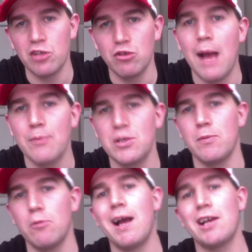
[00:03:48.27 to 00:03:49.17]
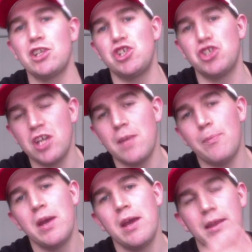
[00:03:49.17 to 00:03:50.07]
A dropshipper will actually ship
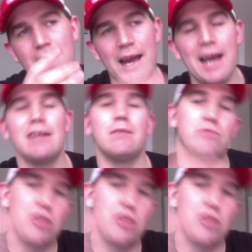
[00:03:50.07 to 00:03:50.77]
the item